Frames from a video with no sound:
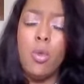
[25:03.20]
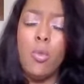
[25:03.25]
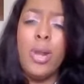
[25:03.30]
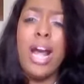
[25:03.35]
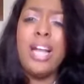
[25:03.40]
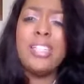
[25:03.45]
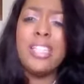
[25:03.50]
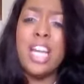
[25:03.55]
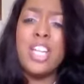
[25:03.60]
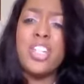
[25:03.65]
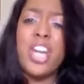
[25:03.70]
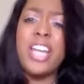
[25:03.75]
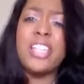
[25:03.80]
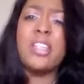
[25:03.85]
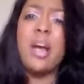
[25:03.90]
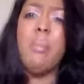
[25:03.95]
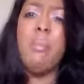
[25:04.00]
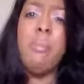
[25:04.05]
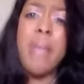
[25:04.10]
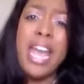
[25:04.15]
When I say
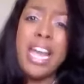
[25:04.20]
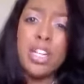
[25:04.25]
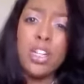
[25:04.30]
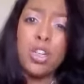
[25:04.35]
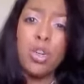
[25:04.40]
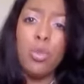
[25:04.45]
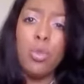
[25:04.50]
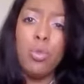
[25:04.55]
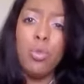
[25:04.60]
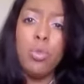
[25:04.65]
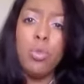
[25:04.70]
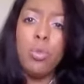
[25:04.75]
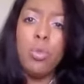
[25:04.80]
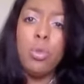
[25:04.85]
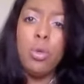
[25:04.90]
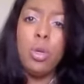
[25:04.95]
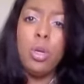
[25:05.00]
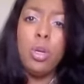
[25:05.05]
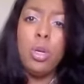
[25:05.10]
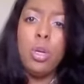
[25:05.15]
chase a mantle,
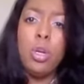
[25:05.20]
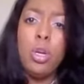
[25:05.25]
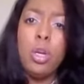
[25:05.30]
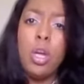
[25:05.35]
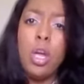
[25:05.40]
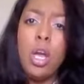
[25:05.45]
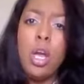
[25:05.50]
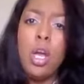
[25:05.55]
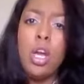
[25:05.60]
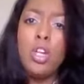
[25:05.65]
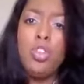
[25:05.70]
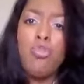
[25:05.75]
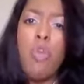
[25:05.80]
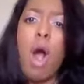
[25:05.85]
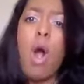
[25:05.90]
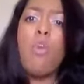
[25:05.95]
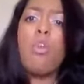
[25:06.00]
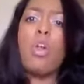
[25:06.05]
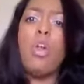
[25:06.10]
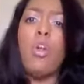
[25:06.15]

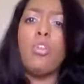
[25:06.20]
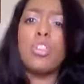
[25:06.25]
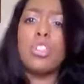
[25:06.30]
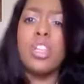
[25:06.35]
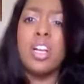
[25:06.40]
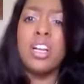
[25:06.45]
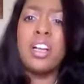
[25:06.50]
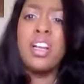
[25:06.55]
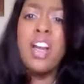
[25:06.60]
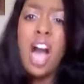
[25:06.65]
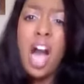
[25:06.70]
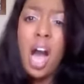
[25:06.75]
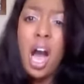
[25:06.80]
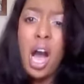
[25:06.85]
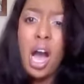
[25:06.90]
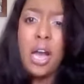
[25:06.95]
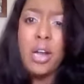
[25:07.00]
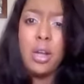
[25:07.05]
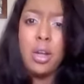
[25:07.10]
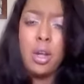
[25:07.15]
draw close to
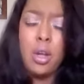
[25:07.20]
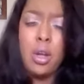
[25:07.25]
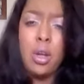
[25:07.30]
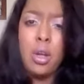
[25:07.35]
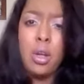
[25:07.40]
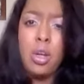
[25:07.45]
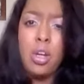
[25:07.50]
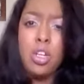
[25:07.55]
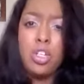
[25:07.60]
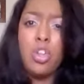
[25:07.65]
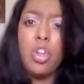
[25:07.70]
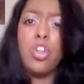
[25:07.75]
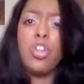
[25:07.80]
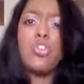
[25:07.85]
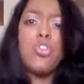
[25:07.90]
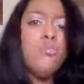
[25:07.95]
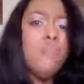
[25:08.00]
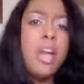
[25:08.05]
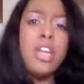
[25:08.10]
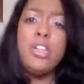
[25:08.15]
God so
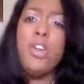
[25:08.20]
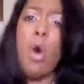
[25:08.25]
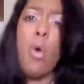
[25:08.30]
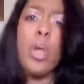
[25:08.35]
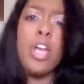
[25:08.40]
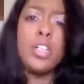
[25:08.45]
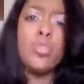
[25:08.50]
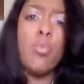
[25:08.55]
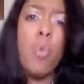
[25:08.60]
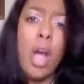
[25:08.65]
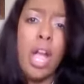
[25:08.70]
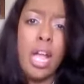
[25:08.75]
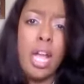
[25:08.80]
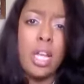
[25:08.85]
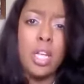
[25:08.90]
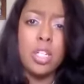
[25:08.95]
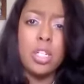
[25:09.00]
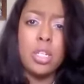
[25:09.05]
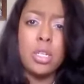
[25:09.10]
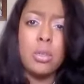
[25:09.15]
that you may know his
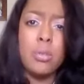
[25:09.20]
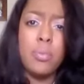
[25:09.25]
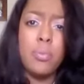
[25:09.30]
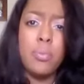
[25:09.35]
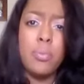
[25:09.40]
ways.